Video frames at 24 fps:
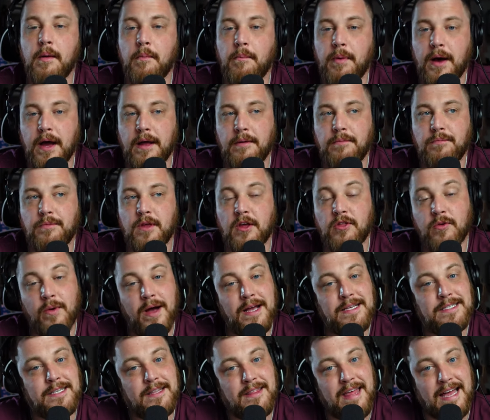But
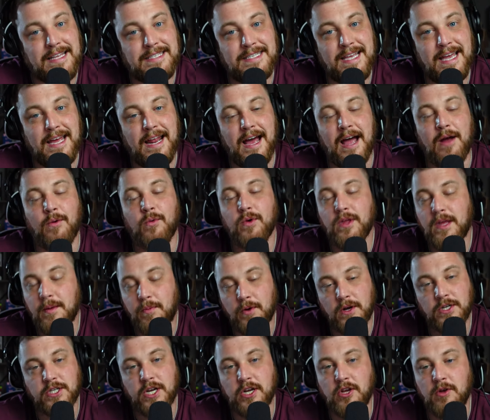otherwise, that's it. I really
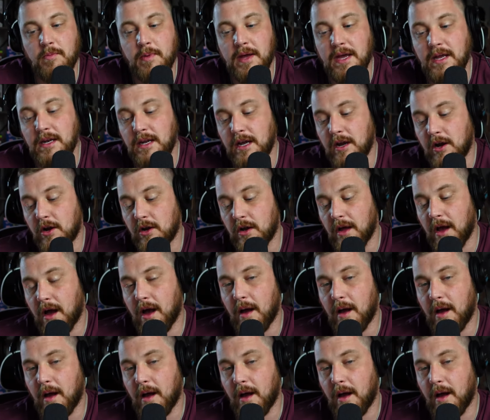appreciate you being here.